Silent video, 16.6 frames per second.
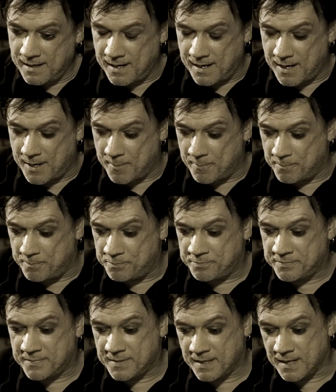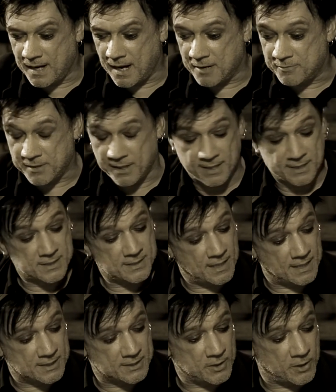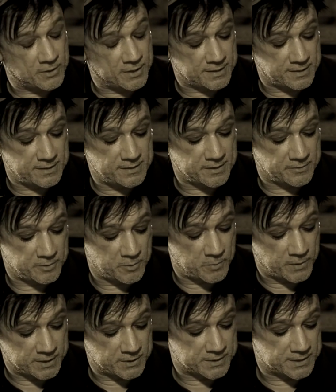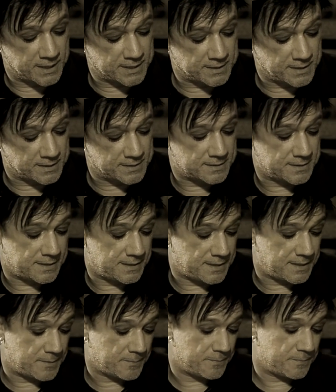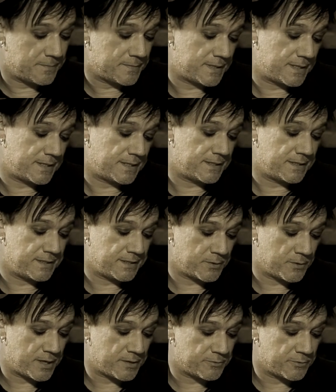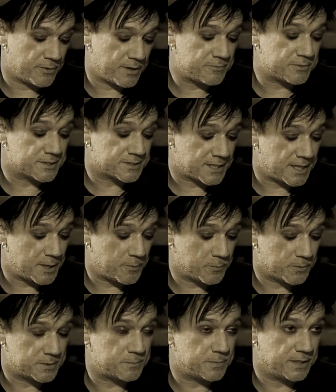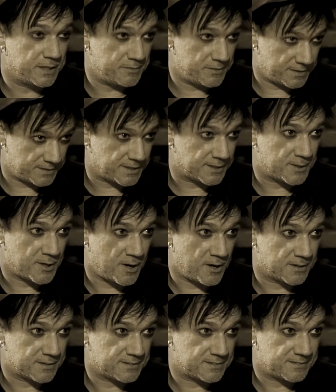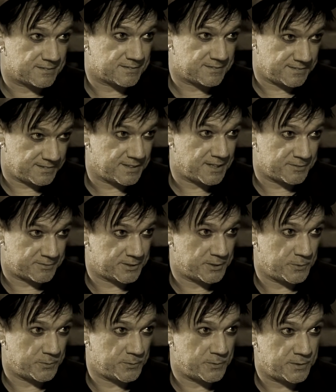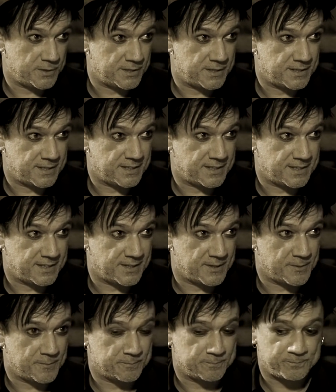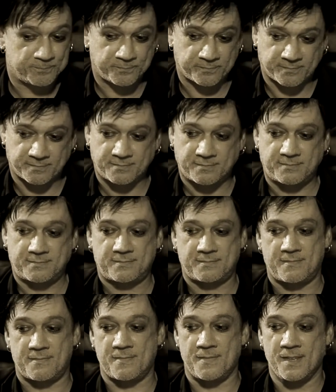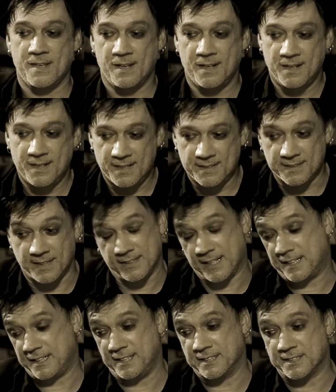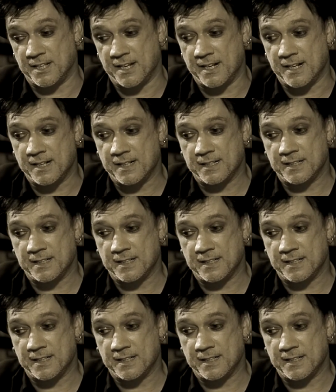After I saw that interview where you said that you have a rougher time with believing that God loves you than that He's there.